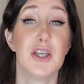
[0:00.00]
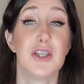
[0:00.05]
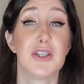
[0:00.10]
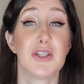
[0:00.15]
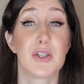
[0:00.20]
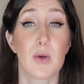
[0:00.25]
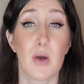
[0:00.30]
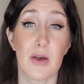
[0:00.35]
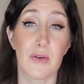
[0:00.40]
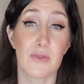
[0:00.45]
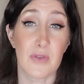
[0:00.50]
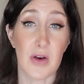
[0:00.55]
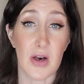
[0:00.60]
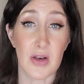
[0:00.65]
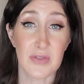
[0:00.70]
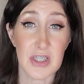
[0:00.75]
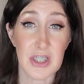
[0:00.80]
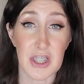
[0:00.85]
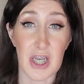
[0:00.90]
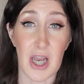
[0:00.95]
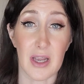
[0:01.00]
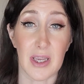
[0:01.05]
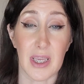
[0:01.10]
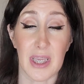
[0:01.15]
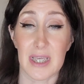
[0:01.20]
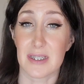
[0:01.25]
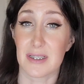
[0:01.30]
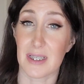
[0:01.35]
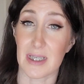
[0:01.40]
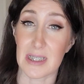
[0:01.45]
So a vulva check
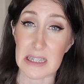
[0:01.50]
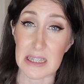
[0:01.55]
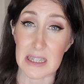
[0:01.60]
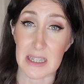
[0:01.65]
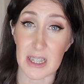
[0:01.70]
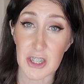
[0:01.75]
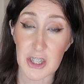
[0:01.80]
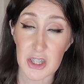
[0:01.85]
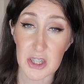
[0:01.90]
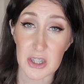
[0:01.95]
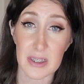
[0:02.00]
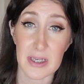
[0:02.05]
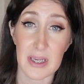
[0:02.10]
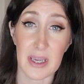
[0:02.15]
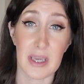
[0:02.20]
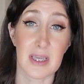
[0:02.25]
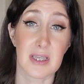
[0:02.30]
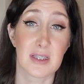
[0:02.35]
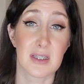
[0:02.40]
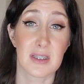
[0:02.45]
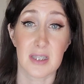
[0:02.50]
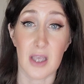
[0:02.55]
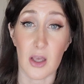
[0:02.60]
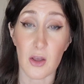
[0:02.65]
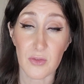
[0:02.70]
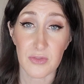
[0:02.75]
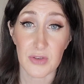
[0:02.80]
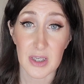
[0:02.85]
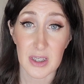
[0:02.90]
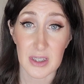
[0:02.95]
is essentially a
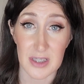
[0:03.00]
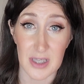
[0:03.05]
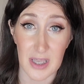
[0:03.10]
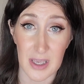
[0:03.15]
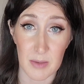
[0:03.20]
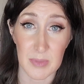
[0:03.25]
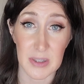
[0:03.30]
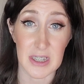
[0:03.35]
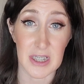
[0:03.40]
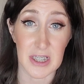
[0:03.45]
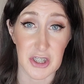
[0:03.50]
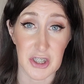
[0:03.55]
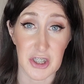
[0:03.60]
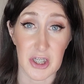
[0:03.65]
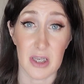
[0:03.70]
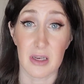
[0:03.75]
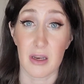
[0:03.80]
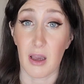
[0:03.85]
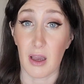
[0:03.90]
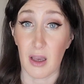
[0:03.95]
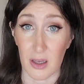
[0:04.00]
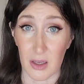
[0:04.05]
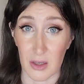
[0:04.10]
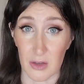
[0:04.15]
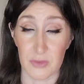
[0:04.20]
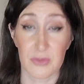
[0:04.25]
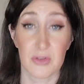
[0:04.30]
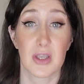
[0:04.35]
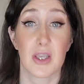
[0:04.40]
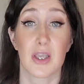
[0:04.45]
self-examination
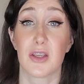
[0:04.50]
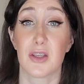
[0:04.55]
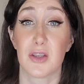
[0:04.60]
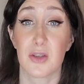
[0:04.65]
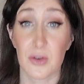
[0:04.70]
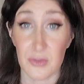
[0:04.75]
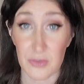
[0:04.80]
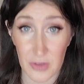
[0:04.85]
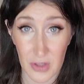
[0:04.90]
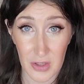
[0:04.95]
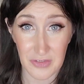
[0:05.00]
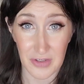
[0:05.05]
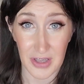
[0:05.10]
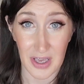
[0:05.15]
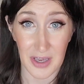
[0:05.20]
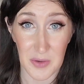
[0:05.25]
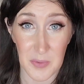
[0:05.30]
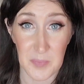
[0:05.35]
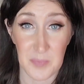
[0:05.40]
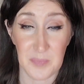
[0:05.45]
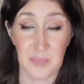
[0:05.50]
of your vulva.